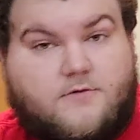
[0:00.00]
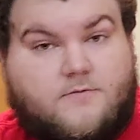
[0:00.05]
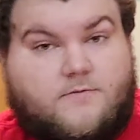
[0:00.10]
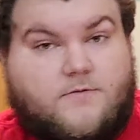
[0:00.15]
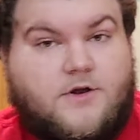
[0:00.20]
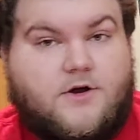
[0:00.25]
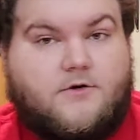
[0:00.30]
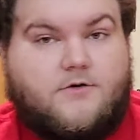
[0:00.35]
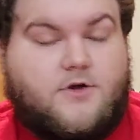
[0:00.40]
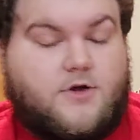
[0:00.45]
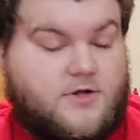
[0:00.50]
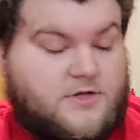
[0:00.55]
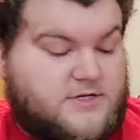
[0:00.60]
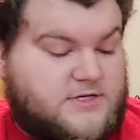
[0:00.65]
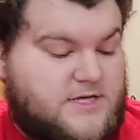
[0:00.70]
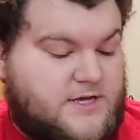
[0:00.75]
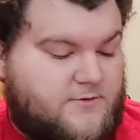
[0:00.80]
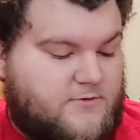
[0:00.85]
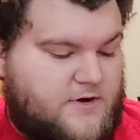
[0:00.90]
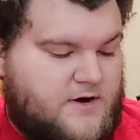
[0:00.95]
you know you couldn't
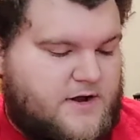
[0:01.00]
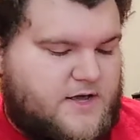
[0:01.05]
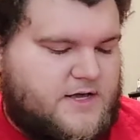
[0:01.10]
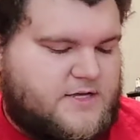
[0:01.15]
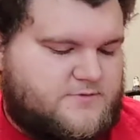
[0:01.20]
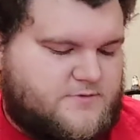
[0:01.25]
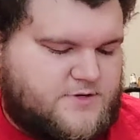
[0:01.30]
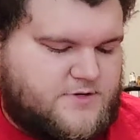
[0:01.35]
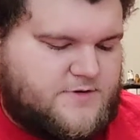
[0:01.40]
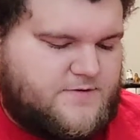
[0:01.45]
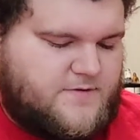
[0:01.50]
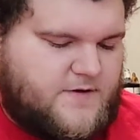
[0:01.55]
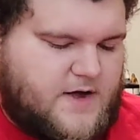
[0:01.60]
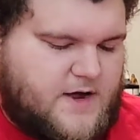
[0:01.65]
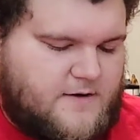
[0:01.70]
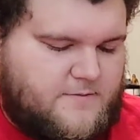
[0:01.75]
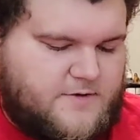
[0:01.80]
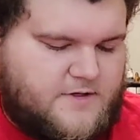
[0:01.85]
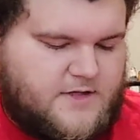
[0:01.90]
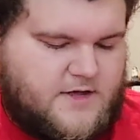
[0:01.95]
see what it is, which was
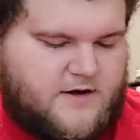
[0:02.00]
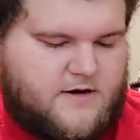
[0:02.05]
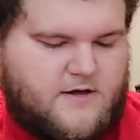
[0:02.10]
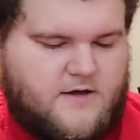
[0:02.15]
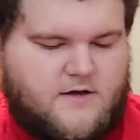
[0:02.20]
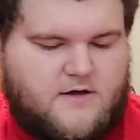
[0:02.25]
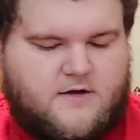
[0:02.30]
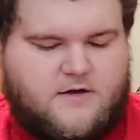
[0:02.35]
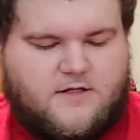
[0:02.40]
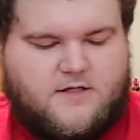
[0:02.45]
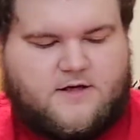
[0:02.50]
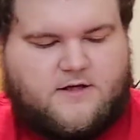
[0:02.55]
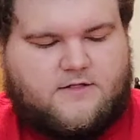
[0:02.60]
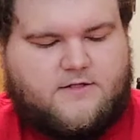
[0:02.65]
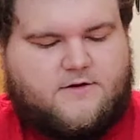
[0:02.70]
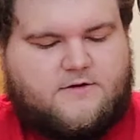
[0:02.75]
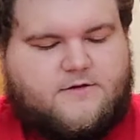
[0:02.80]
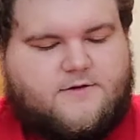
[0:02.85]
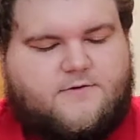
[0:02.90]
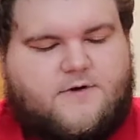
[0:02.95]
fine. But then, like
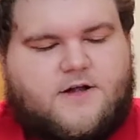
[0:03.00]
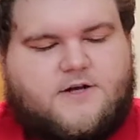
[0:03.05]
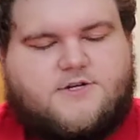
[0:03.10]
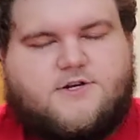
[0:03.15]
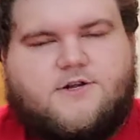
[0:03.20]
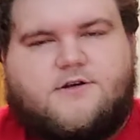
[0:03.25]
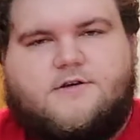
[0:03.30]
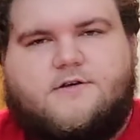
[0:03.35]
literally, watch